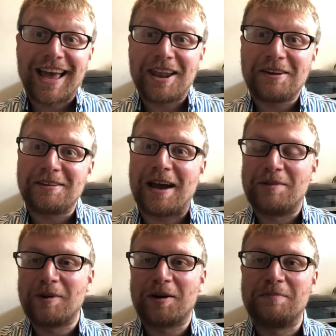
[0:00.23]
Hello
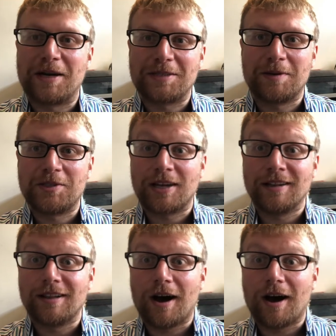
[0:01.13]
and welcome back to my channel.